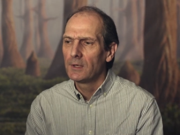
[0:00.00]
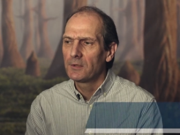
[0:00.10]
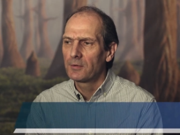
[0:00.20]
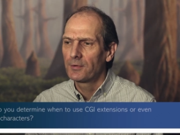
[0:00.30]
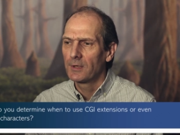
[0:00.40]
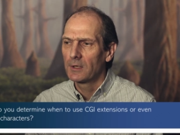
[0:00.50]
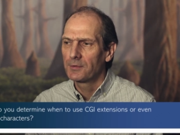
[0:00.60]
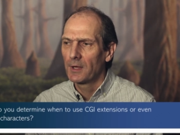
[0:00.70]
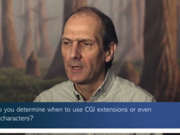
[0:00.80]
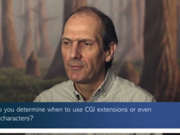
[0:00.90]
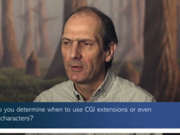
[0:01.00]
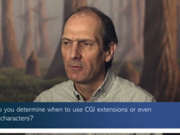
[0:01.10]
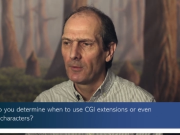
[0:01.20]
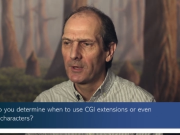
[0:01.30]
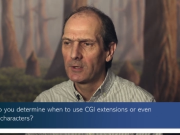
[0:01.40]
interesting because uh, if you
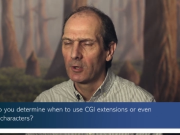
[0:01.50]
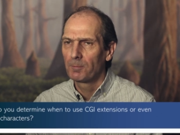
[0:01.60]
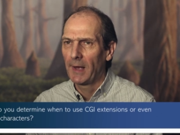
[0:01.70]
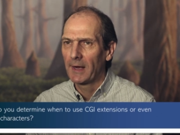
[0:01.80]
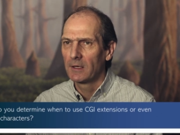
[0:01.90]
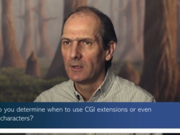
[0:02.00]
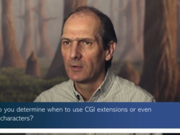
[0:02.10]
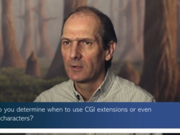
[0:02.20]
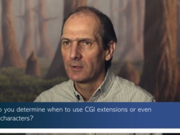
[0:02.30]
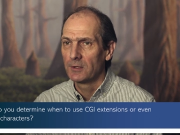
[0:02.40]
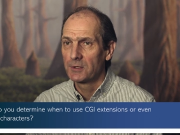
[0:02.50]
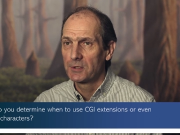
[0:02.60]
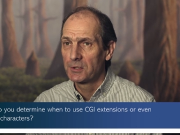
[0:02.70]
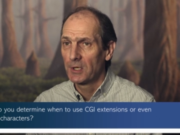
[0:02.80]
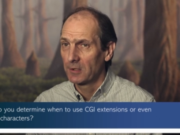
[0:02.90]
roll the clock back and looked at
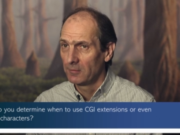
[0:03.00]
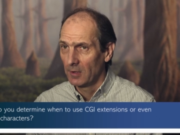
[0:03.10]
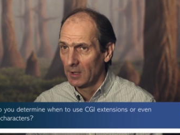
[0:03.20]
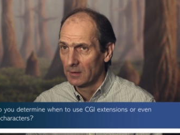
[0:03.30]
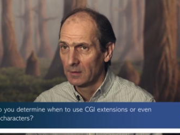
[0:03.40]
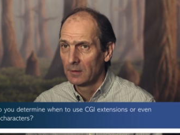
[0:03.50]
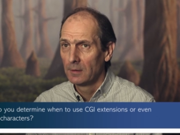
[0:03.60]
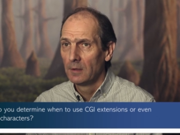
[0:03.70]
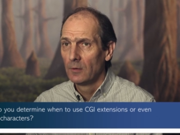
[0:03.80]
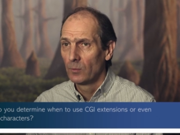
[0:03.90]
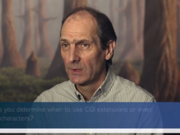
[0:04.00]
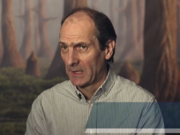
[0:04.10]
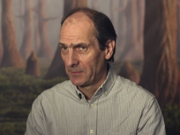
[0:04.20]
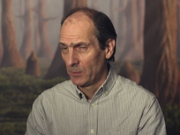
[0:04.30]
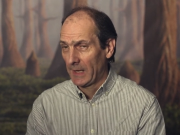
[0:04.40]
Chicken Run, which
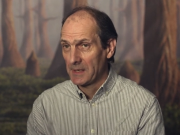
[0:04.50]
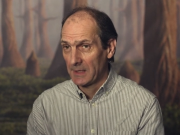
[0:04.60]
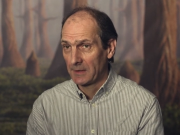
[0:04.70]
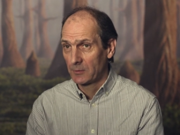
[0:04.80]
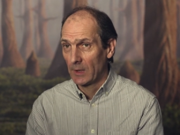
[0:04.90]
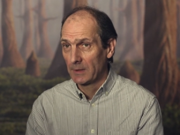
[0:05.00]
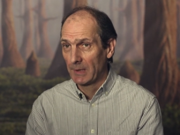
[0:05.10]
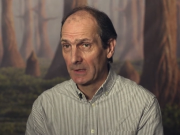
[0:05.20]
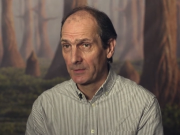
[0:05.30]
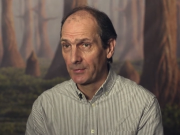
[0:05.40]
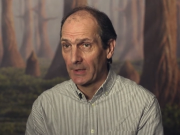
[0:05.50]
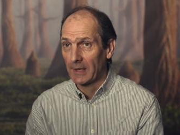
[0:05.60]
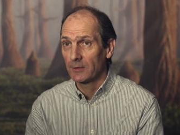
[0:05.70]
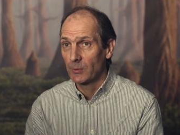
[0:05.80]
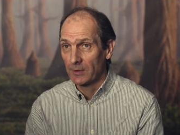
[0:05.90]
had, well, had, had quite a big
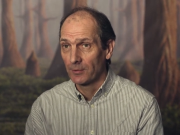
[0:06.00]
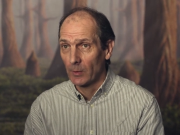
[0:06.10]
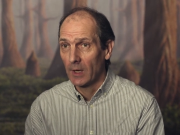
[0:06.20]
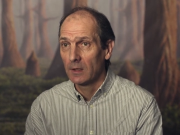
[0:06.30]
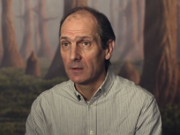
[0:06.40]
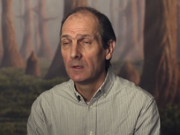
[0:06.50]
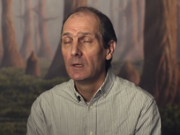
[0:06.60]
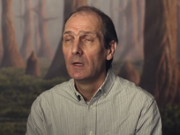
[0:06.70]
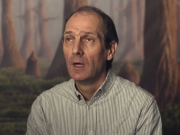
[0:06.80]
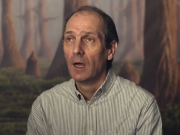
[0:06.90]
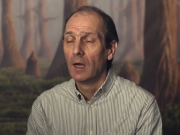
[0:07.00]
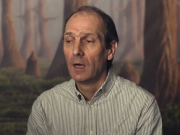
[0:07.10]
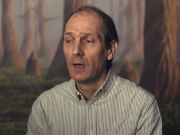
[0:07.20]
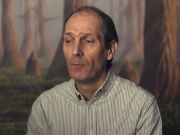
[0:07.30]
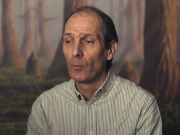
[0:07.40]
scale to it as well,
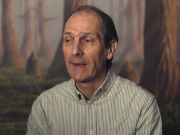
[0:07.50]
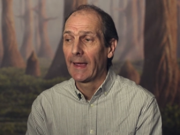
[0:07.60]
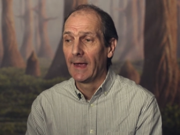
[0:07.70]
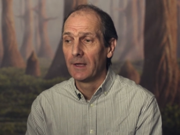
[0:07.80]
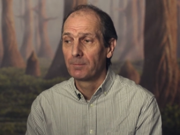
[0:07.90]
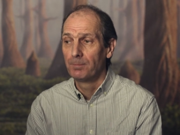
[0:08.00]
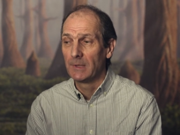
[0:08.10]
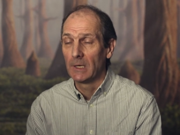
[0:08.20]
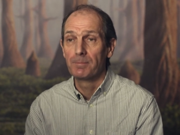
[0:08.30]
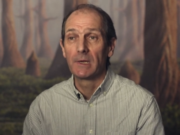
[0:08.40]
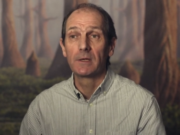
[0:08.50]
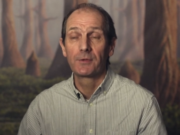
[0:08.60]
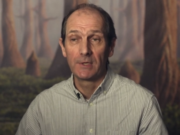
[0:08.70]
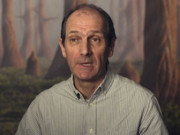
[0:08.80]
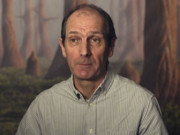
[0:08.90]
um, we had you know big
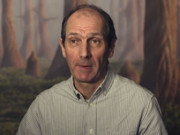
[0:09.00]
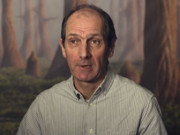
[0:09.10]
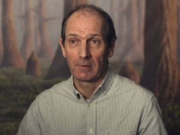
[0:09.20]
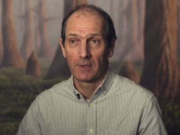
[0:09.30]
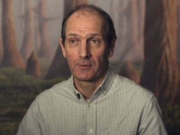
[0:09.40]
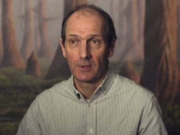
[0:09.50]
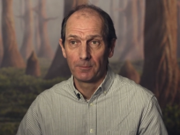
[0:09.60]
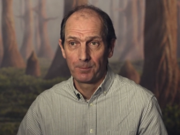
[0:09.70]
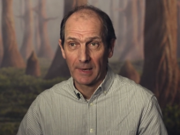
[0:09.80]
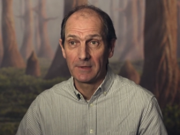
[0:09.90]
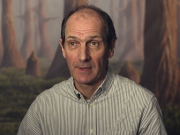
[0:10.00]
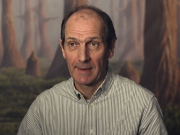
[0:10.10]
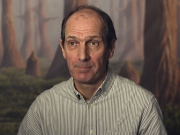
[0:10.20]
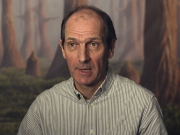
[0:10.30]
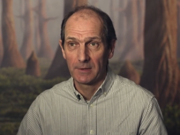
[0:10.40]
scenic backgrounds, you know painted,
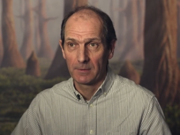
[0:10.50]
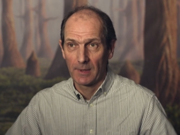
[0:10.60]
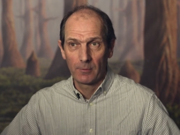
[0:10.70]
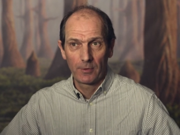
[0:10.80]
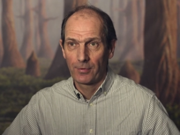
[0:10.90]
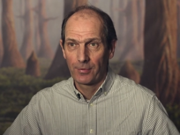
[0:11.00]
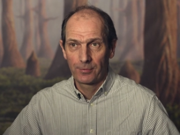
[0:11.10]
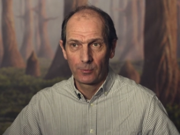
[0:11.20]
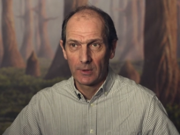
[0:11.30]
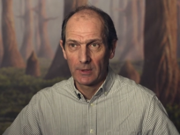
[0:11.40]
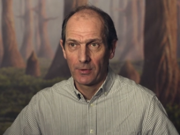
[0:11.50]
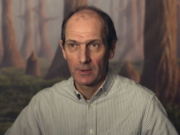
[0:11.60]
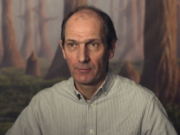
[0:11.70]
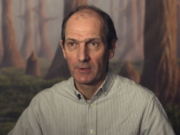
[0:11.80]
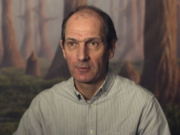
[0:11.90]
hand painted. they were 20,
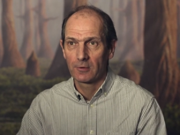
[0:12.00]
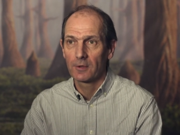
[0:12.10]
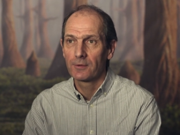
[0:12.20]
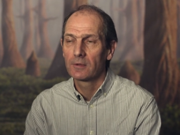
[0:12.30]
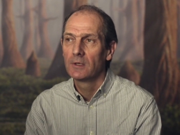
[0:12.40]
30 feet across.